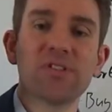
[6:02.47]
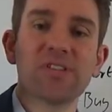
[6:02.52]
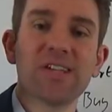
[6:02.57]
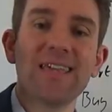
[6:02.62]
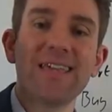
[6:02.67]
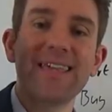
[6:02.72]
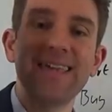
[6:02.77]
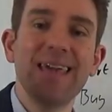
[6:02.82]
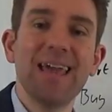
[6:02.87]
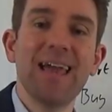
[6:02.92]

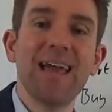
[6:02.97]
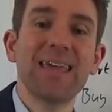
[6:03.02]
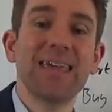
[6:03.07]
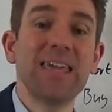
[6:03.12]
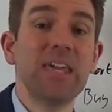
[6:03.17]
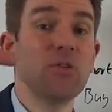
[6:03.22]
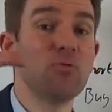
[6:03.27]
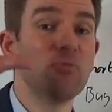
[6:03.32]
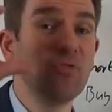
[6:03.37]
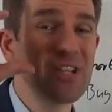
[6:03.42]
Take care.
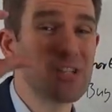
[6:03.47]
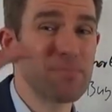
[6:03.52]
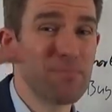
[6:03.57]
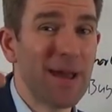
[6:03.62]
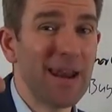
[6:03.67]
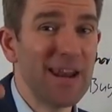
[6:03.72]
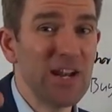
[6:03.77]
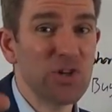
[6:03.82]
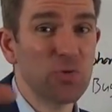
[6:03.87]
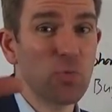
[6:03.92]
Keep the risk
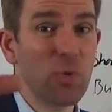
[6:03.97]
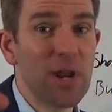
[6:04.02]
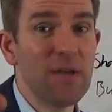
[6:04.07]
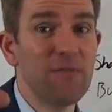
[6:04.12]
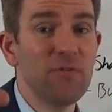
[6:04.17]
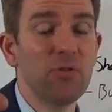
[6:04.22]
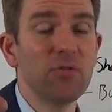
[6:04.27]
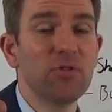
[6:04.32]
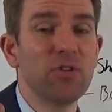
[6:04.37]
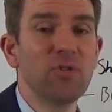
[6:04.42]
managed,
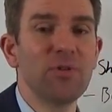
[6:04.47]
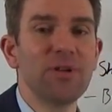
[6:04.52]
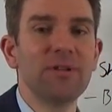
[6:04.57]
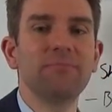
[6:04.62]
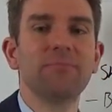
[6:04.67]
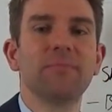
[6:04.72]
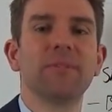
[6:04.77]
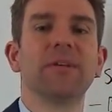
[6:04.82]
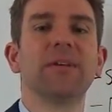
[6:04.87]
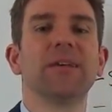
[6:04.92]
whatever you're
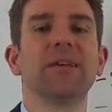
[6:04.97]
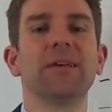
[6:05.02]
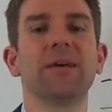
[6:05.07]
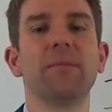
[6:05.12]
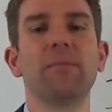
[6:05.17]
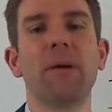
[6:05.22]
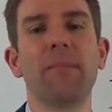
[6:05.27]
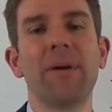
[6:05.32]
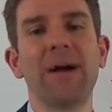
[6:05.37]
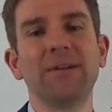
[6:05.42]
doing.
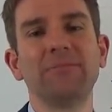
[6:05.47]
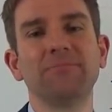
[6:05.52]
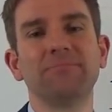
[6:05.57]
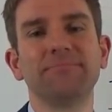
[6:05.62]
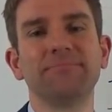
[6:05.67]
Bye-bye.